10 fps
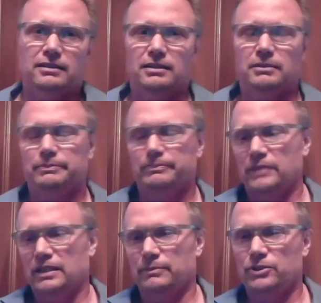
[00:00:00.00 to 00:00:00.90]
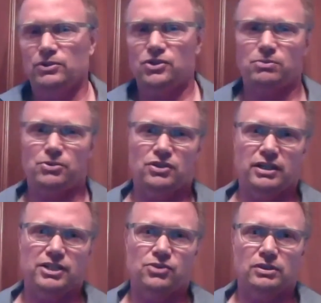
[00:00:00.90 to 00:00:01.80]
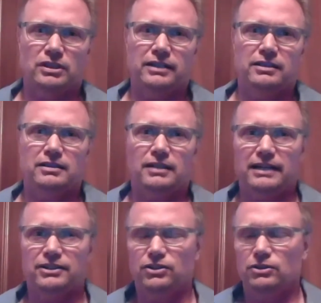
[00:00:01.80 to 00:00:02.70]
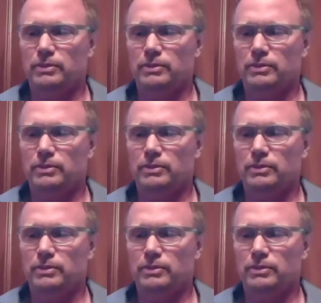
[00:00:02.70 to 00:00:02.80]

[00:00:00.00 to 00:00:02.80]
Um, and I'm doing some studies related to that too.